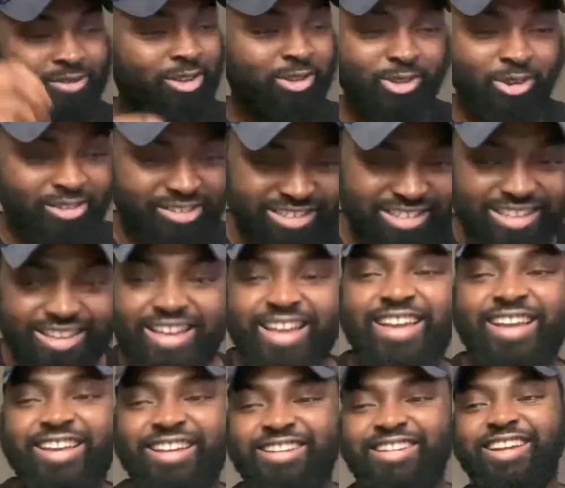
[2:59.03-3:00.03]
don't
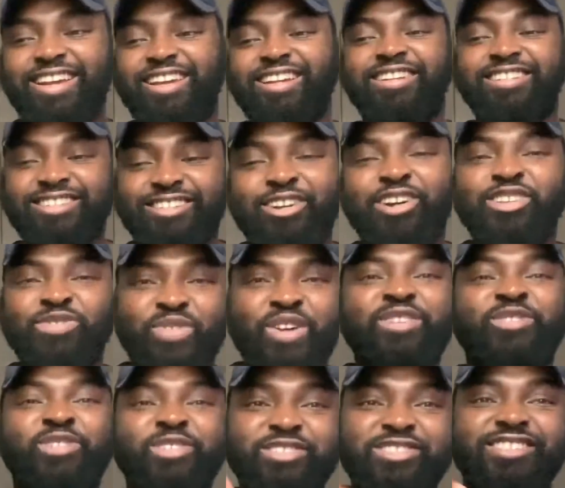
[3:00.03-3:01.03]
care, yeah, your husband
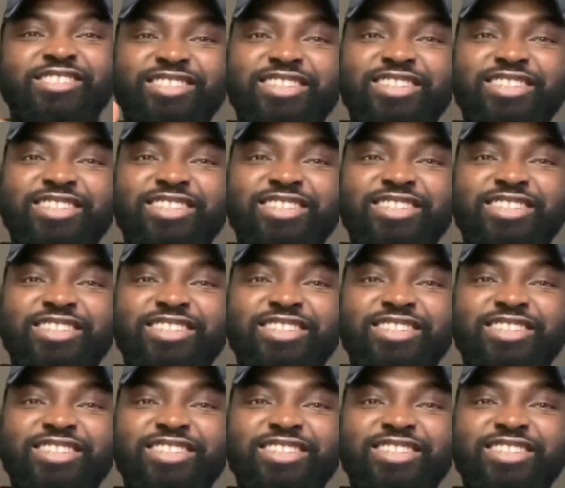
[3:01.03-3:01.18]
is going to see